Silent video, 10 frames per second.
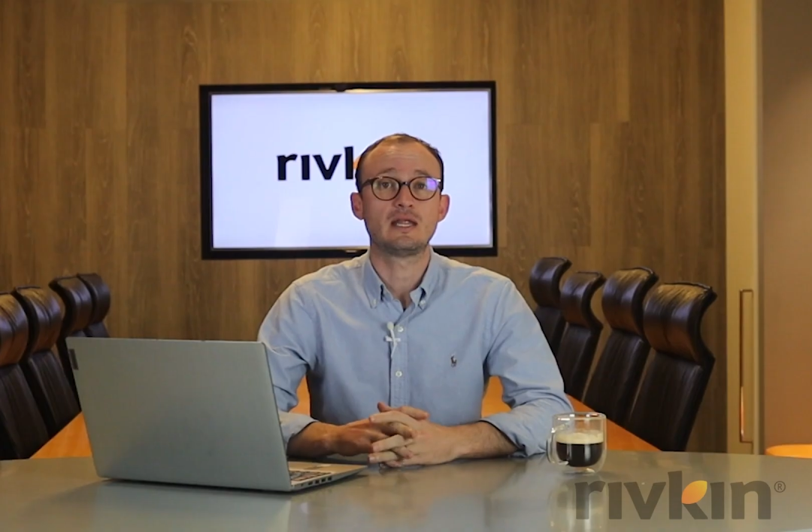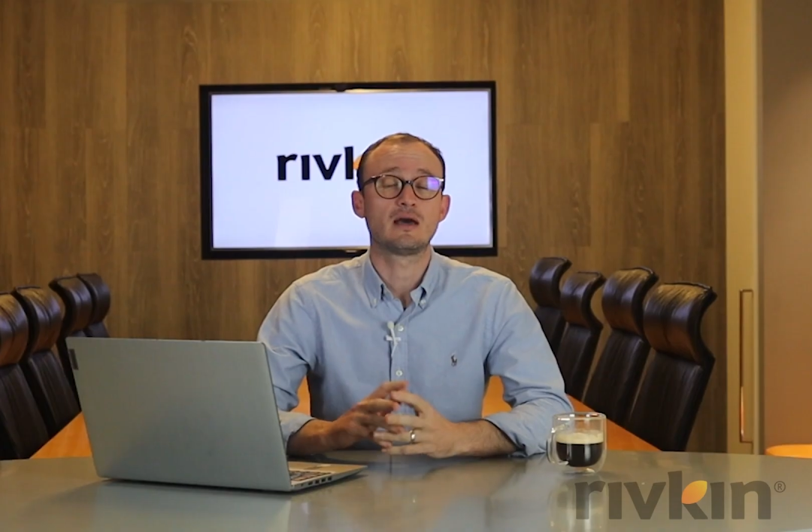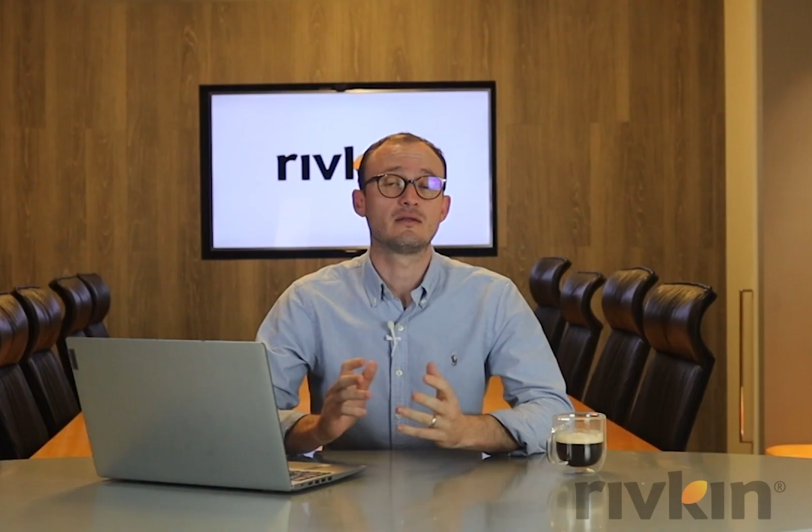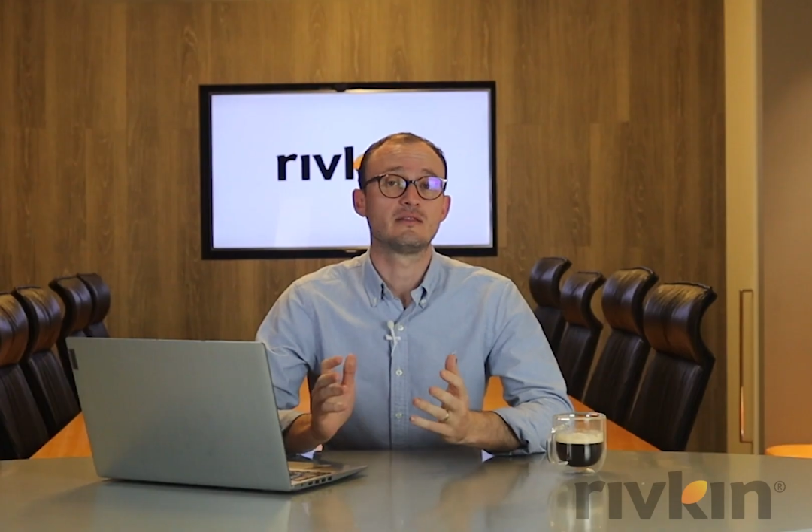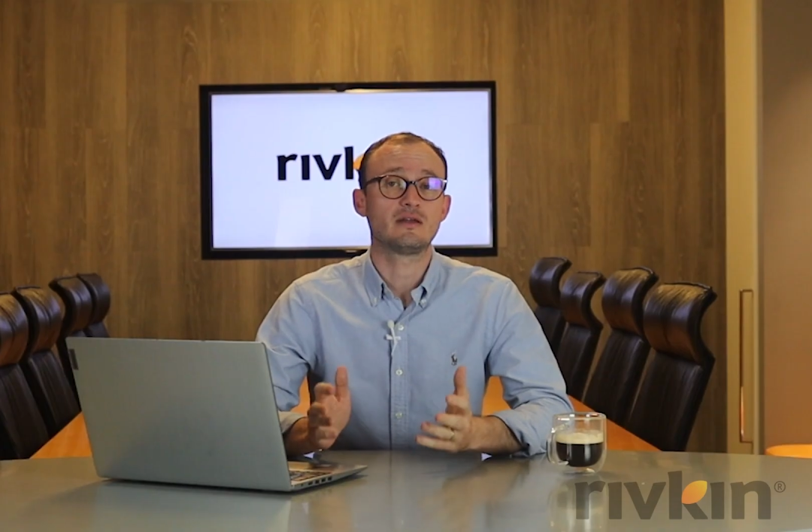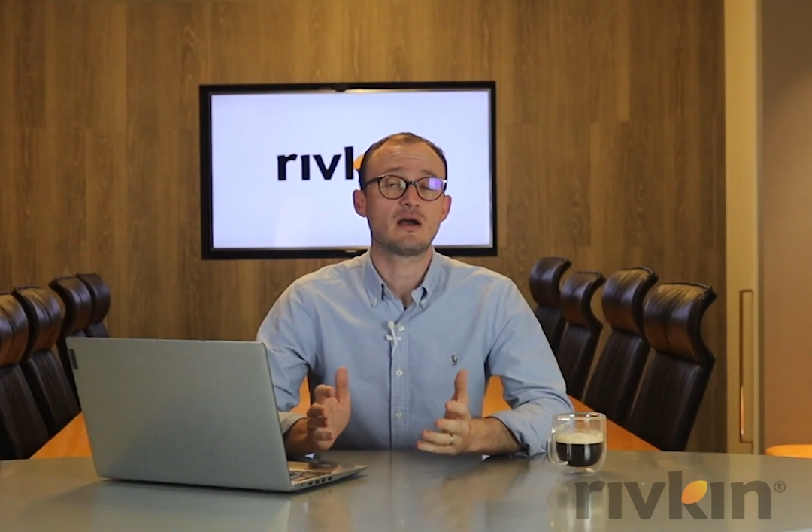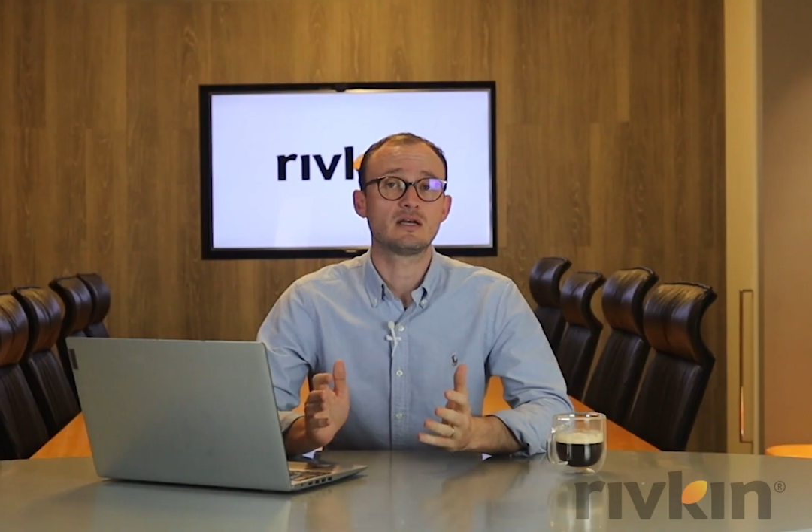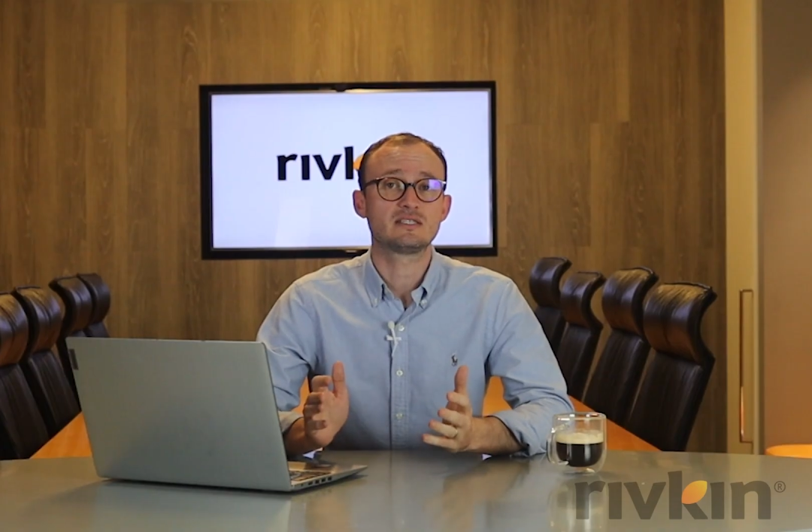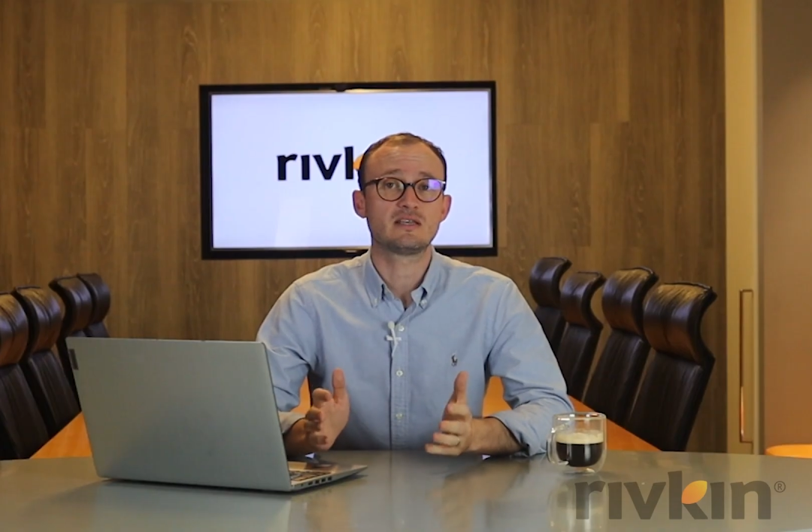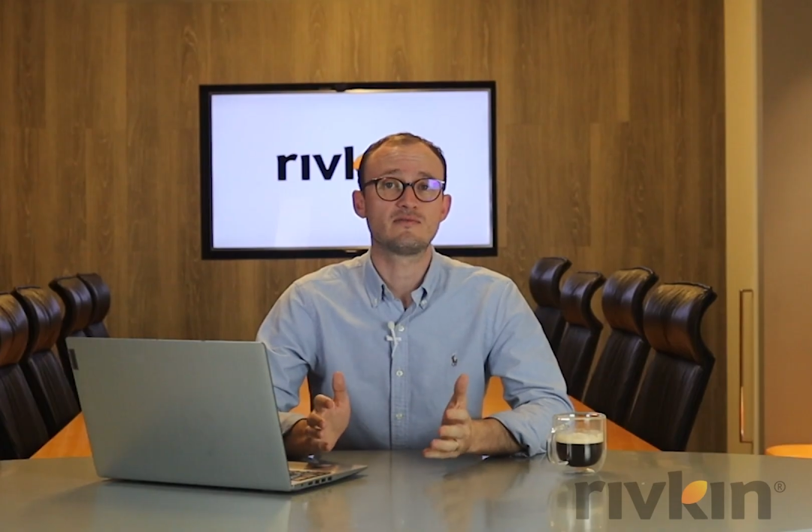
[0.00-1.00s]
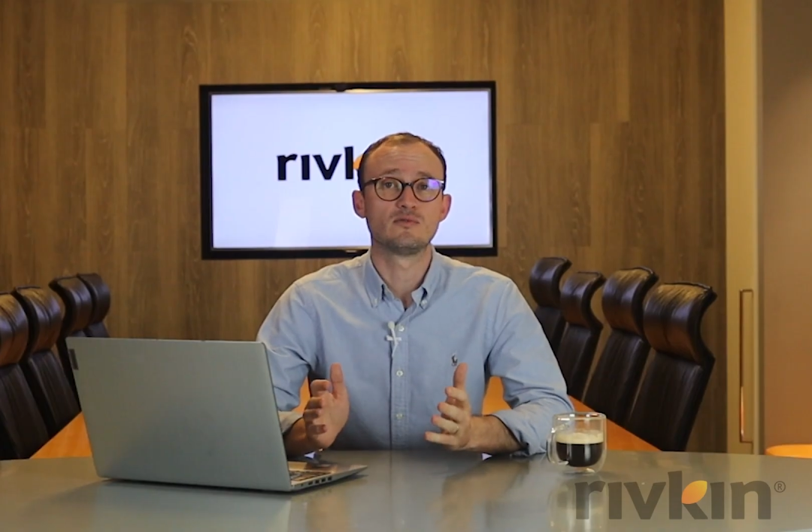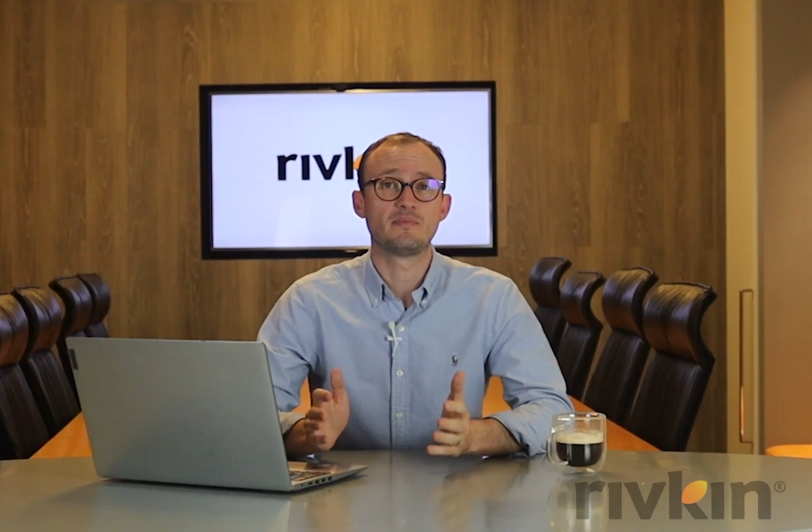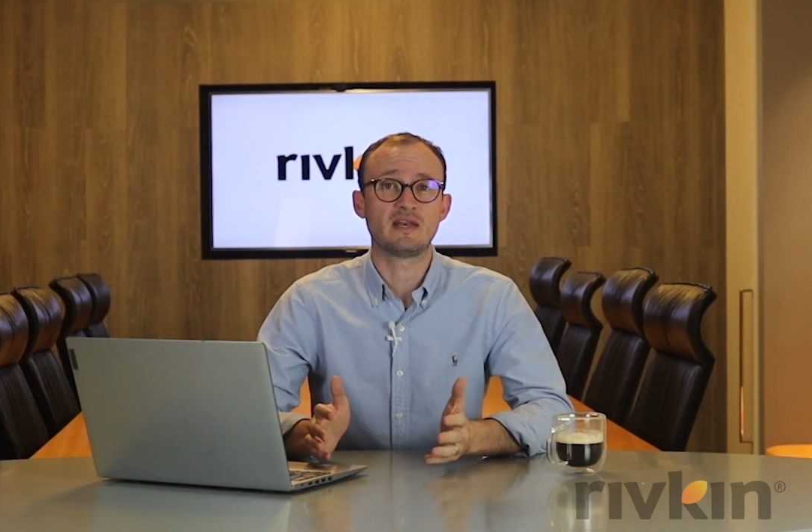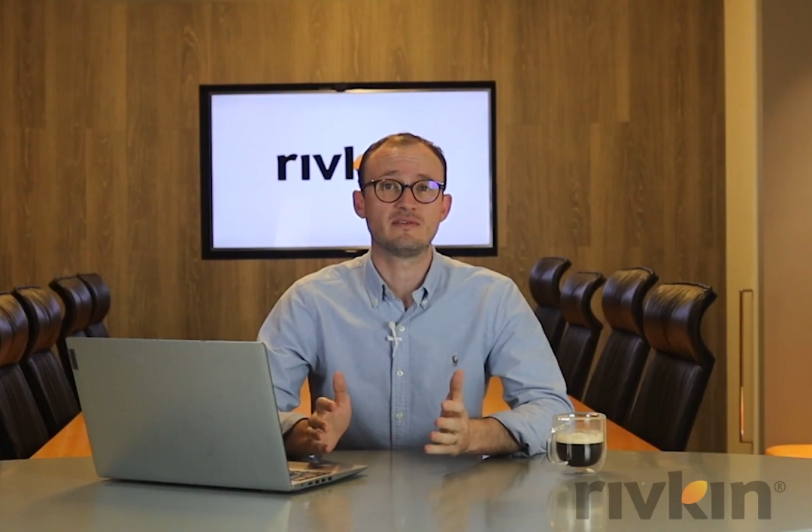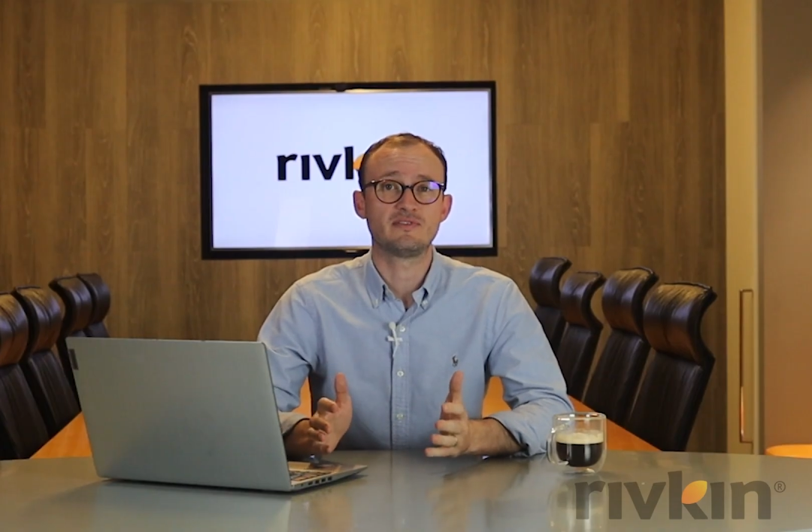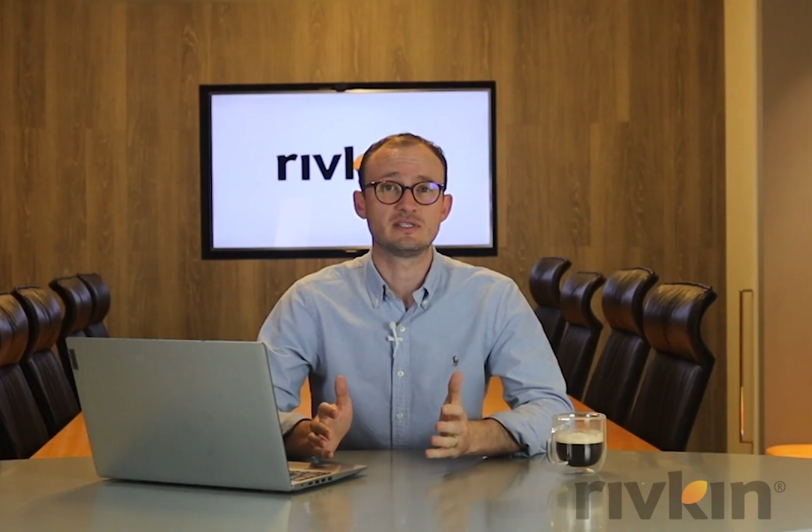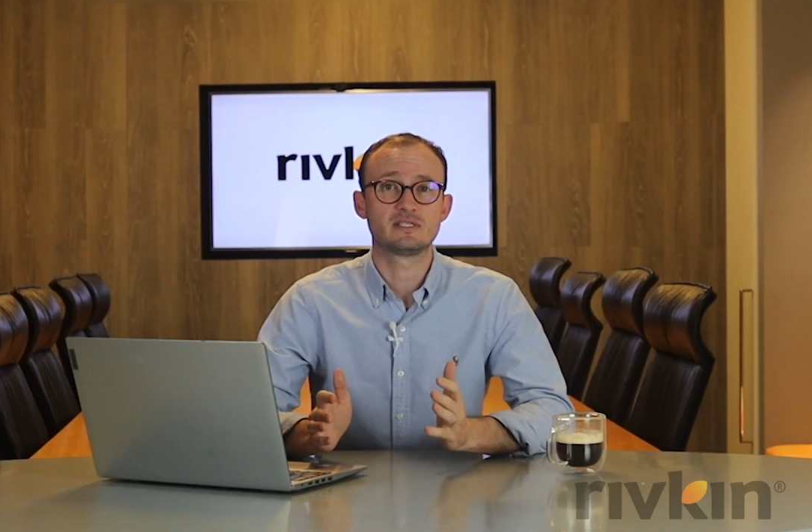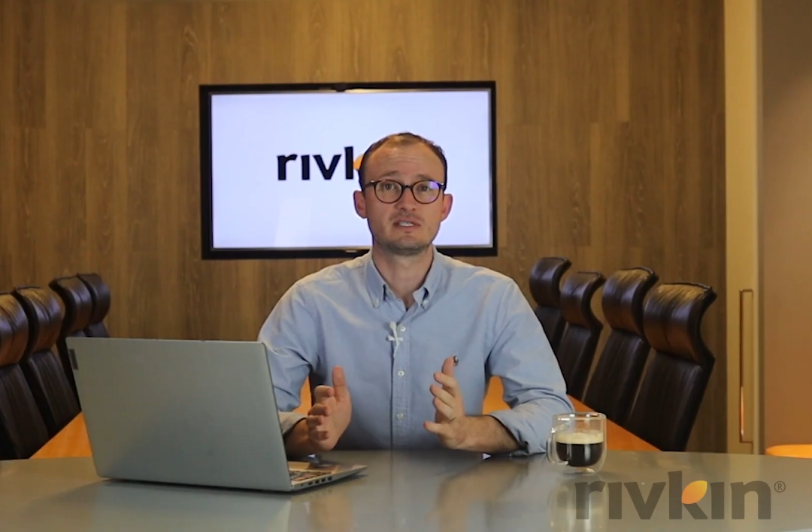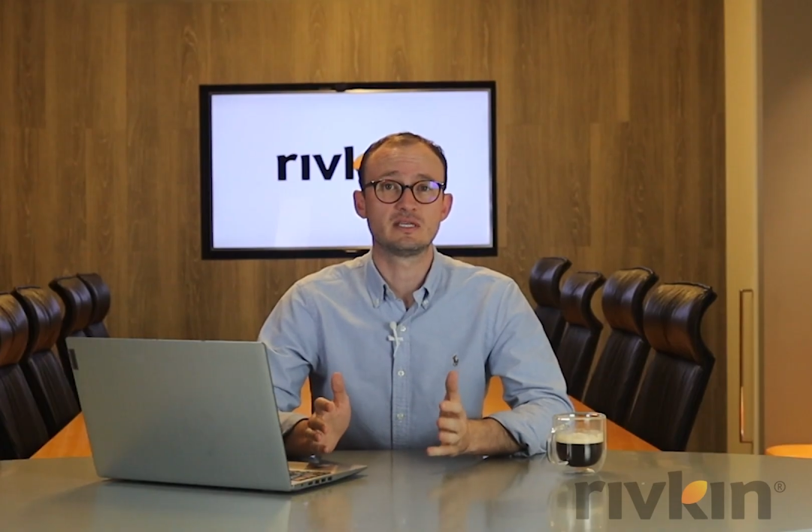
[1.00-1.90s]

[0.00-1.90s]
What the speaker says: Now, there are several benefits